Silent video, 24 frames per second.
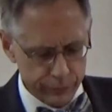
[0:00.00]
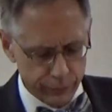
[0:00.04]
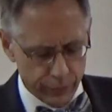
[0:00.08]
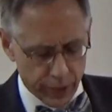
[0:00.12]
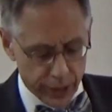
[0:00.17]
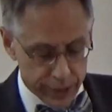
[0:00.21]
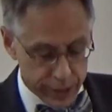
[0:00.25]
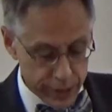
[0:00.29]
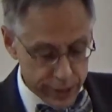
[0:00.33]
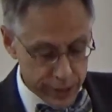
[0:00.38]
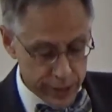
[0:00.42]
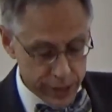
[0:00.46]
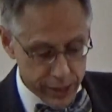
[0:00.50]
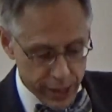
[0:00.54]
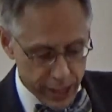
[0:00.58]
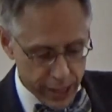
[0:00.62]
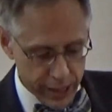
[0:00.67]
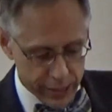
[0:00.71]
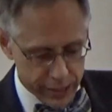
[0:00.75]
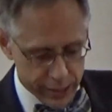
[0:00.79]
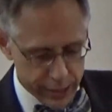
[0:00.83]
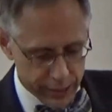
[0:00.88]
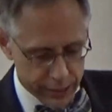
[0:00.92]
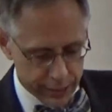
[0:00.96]
and
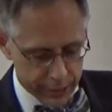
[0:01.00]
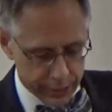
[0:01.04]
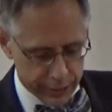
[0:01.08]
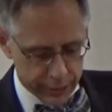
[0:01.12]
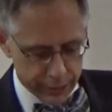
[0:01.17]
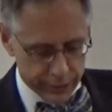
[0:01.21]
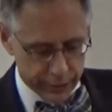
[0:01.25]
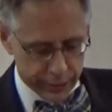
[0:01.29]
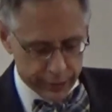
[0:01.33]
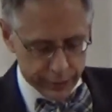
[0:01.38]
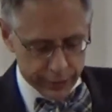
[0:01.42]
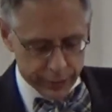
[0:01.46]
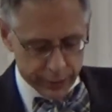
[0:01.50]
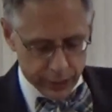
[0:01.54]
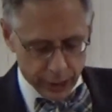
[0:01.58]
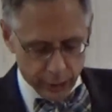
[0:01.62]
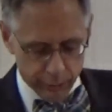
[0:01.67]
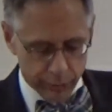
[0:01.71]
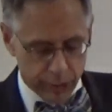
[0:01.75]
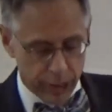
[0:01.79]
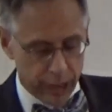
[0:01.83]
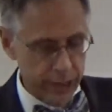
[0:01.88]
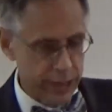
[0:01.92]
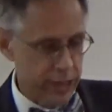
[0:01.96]
set
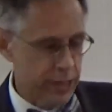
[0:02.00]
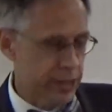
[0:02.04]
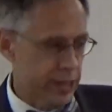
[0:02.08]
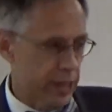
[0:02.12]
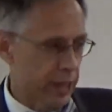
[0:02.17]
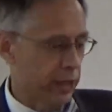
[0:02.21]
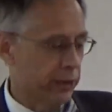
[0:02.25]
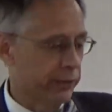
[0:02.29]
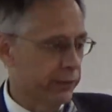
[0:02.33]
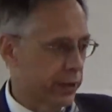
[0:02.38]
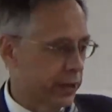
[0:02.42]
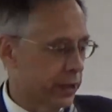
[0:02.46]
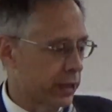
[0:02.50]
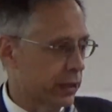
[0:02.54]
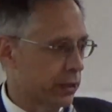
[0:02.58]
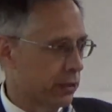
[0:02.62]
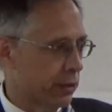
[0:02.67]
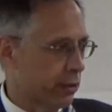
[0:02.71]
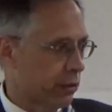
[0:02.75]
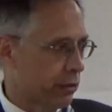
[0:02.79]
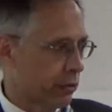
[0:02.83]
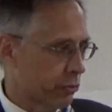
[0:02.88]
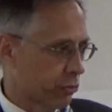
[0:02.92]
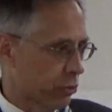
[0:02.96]
upon his elevated
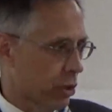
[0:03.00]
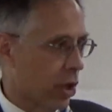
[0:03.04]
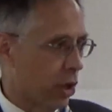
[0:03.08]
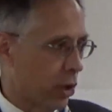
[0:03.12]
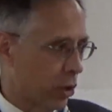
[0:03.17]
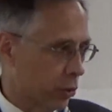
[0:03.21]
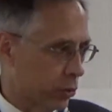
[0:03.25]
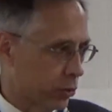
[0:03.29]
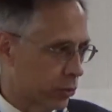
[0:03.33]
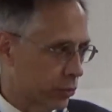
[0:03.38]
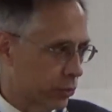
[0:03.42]
throne